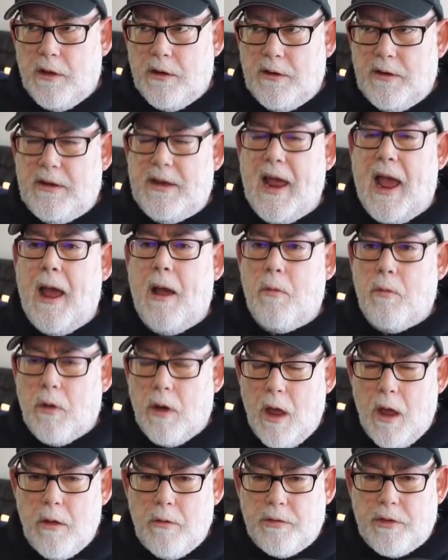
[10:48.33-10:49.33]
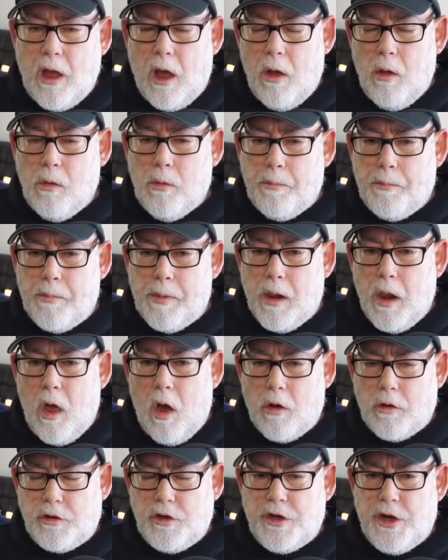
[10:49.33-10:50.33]
download the whole
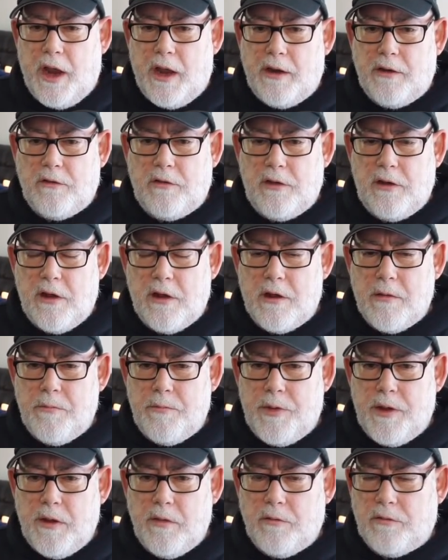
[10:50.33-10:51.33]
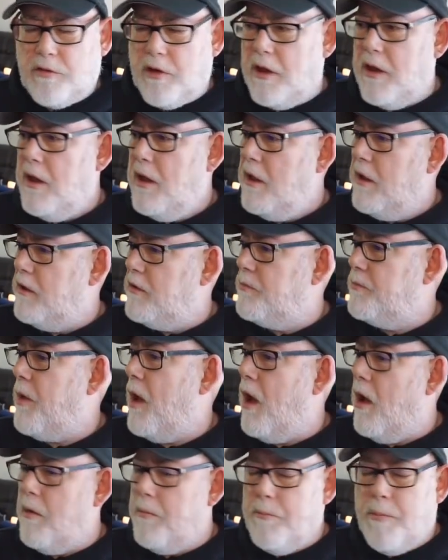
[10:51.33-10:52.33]
blockchain to your computer as
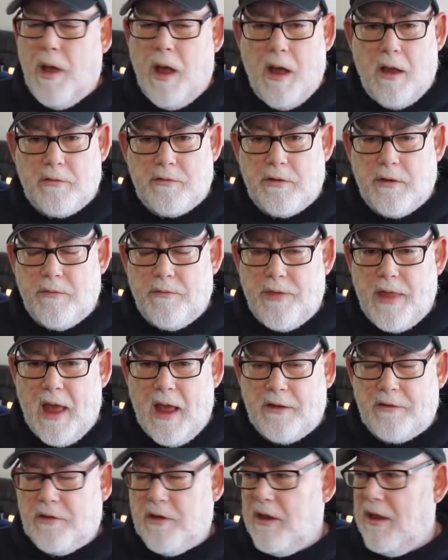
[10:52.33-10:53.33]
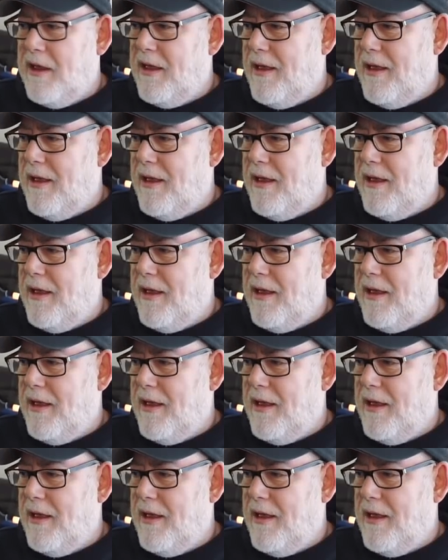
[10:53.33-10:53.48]
part and parcel of that.